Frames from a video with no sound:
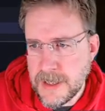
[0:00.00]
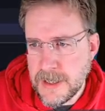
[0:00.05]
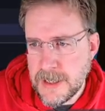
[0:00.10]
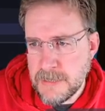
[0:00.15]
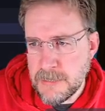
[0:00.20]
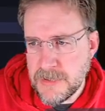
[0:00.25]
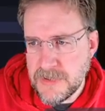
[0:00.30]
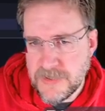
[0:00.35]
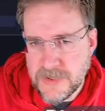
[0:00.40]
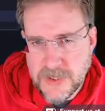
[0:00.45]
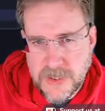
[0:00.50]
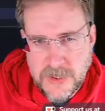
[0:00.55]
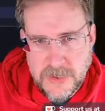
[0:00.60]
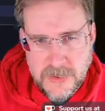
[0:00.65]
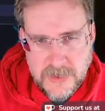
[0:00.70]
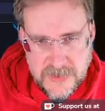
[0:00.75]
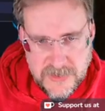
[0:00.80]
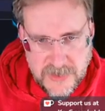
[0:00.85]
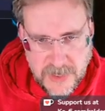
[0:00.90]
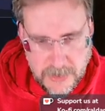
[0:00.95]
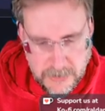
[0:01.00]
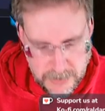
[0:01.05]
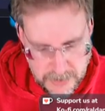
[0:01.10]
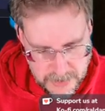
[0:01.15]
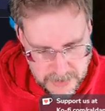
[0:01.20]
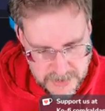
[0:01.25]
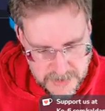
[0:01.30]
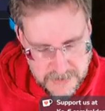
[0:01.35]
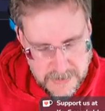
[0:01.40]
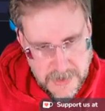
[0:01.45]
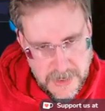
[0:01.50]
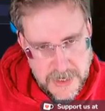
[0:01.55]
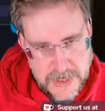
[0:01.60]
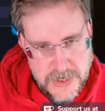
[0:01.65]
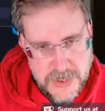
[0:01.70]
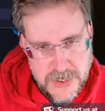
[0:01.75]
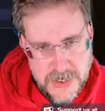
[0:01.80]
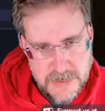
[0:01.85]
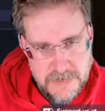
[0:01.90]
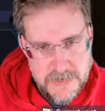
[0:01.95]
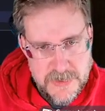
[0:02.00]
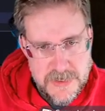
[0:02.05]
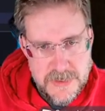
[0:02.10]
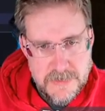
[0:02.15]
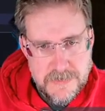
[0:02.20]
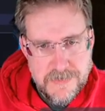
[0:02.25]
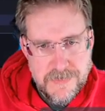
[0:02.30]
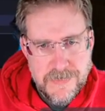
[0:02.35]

can be secure sour these relationships?